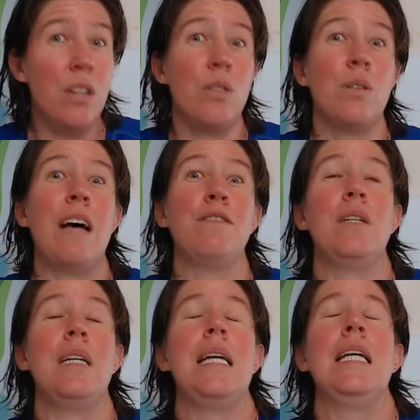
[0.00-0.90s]
You'll have
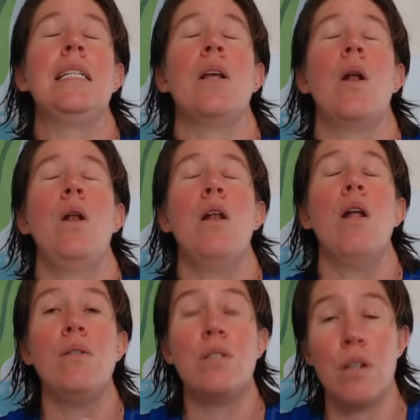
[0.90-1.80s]
to eat
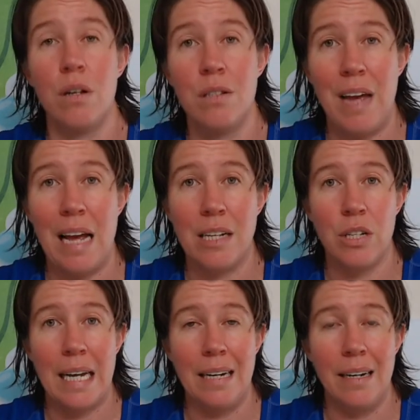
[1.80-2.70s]
loads and loads of eggs
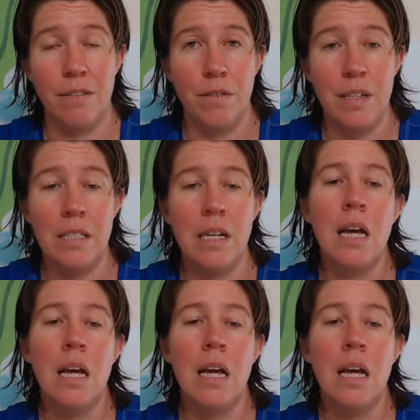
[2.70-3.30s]
to get enough of it.